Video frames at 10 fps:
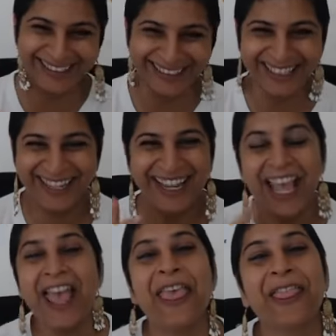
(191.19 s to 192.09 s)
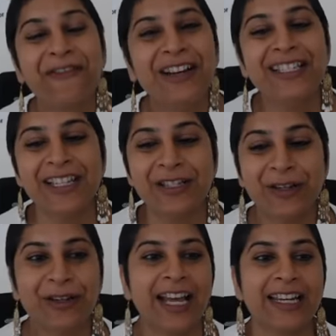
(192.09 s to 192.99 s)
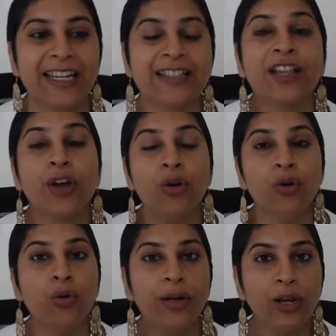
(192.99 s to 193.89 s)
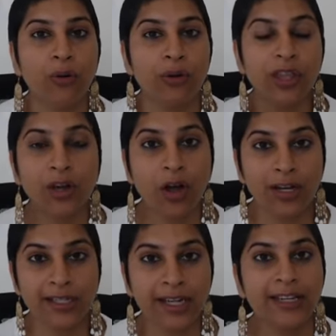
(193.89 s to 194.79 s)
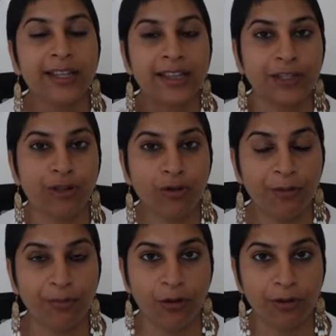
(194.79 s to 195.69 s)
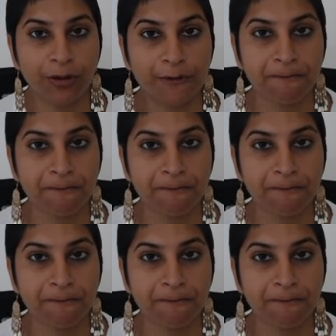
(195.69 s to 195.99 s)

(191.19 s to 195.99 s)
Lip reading: The first thing to look at is who will own the content that you upload.